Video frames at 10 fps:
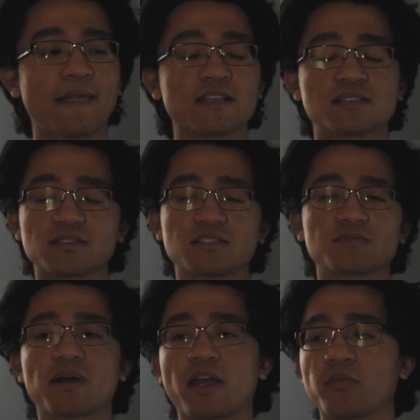
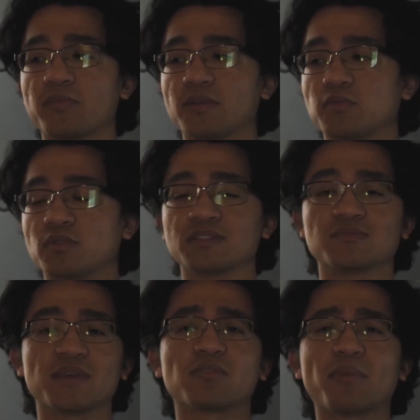inspire people, and to
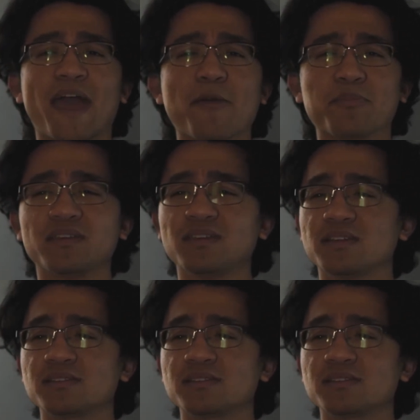make them happy,